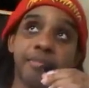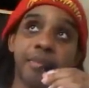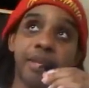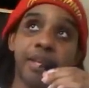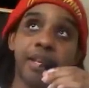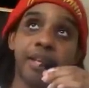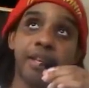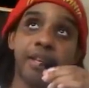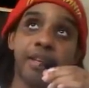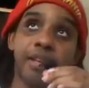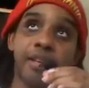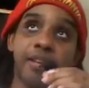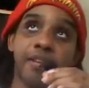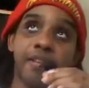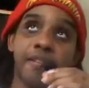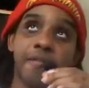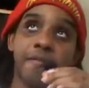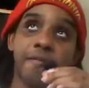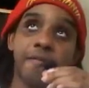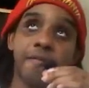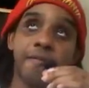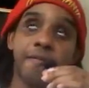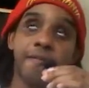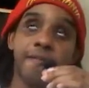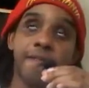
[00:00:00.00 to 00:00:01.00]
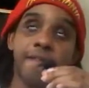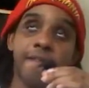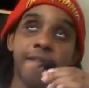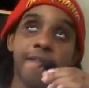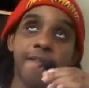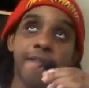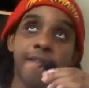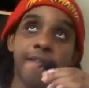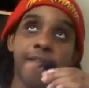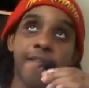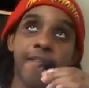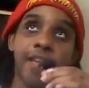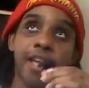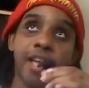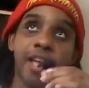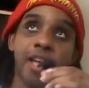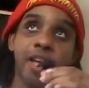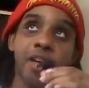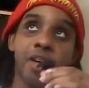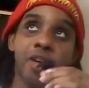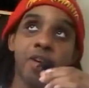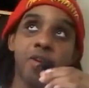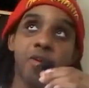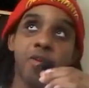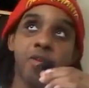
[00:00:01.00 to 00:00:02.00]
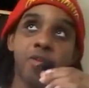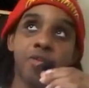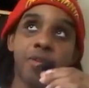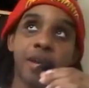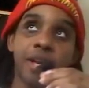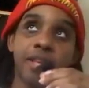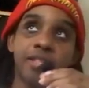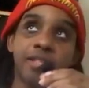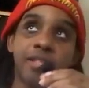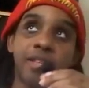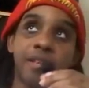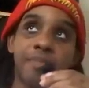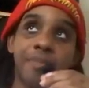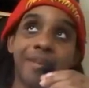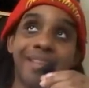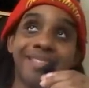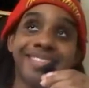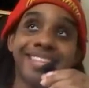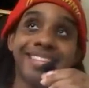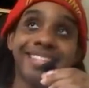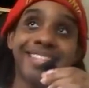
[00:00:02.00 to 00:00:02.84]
me, who do I see being the